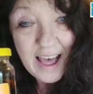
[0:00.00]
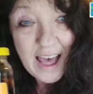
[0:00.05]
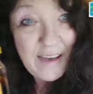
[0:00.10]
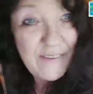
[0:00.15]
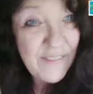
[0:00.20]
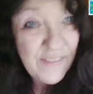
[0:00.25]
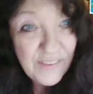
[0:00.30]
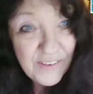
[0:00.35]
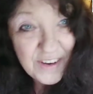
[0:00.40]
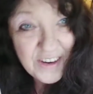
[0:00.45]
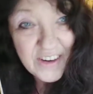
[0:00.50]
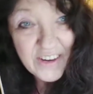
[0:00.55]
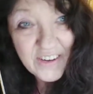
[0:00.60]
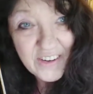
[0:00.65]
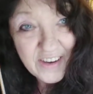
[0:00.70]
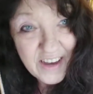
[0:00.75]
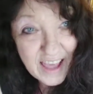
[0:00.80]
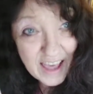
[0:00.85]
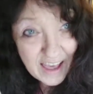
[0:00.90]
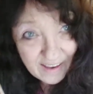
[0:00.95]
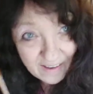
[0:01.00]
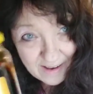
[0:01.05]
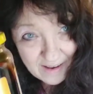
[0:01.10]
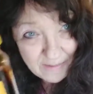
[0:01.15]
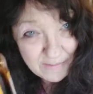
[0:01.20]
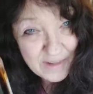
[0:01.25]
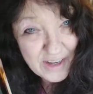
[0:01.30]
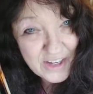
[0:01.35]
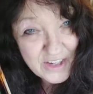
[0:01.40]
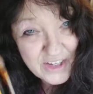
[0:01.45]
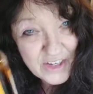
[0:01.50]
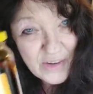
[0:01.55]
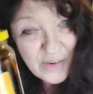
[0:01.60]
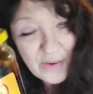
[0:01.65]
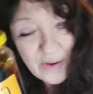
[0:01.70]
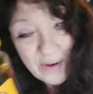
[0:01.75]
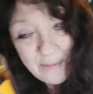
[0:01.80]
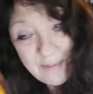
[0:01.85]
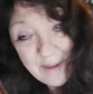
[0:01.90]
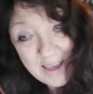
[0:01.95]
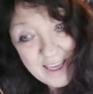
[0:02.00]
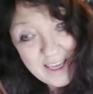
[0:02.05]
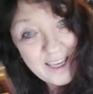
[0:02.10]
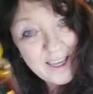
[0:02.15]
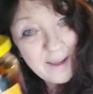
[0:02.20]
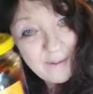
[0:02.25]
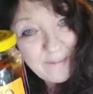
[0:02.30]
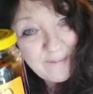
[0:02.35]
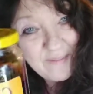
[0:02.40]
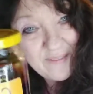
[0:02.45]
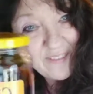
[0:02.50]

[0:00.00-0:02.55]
I haven't figured out how much it would be